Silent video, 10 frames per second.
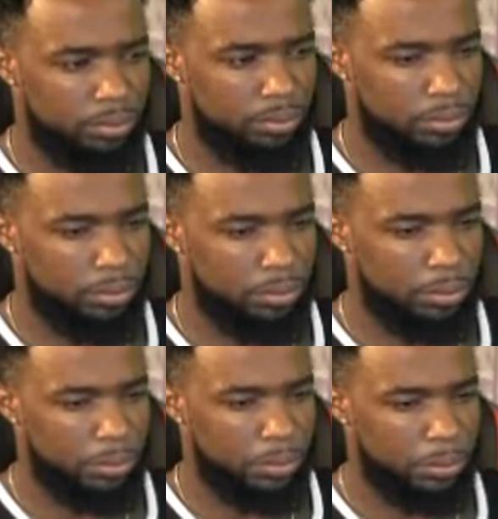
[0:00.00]

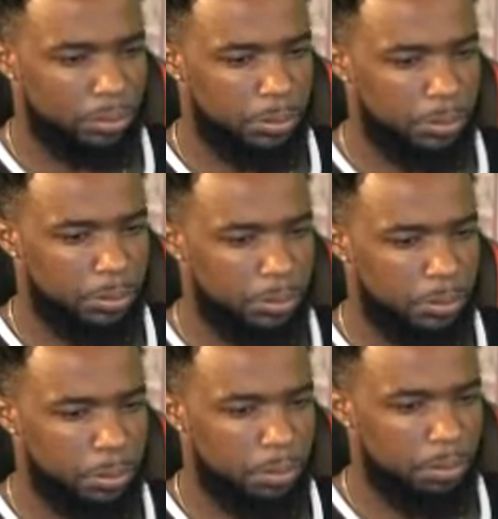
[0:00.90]

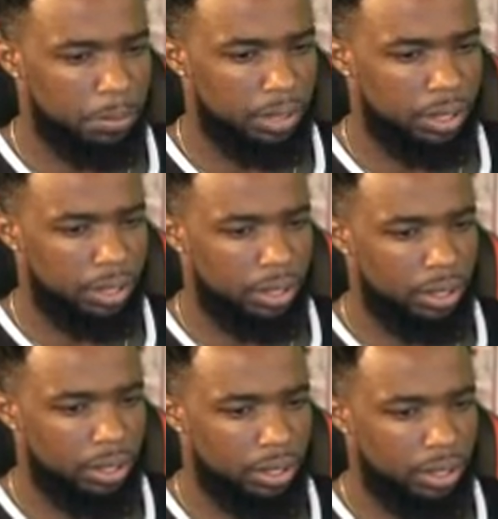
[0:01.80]

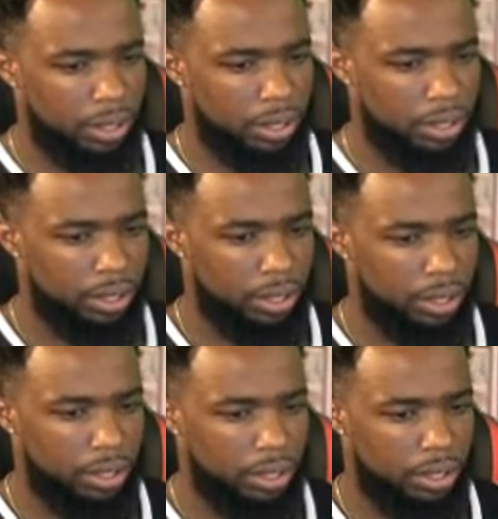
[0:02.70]

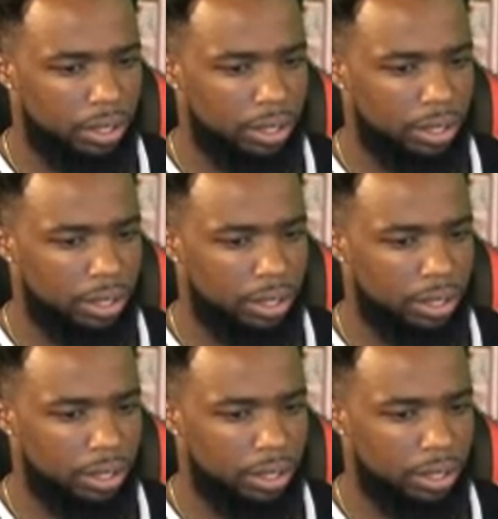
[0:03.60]
(not speaking)